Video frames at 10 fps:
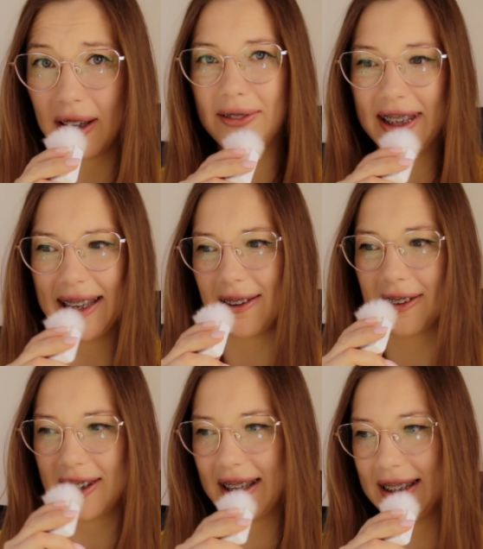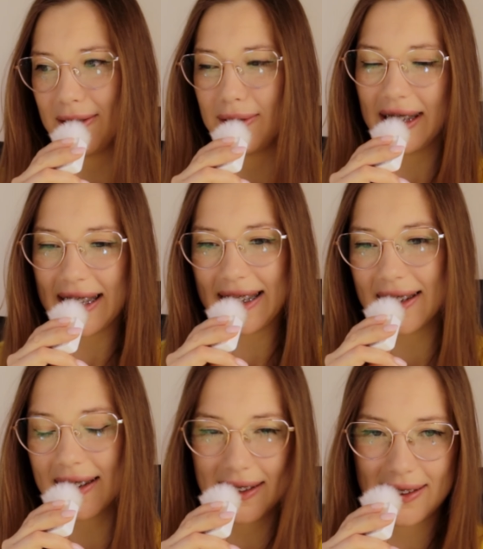if the character has really
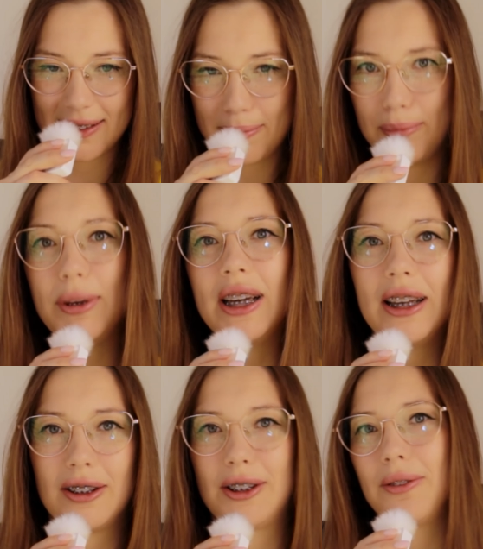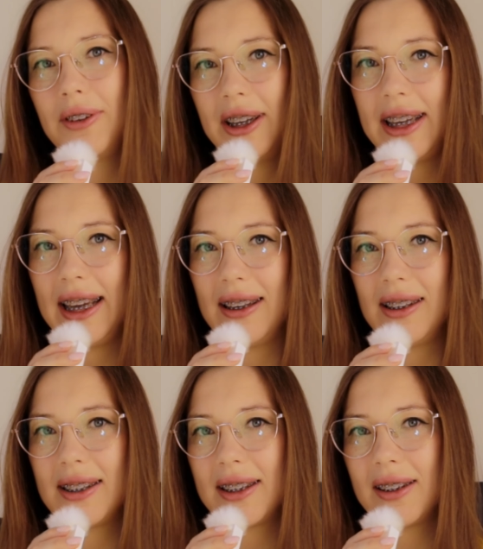millions of details.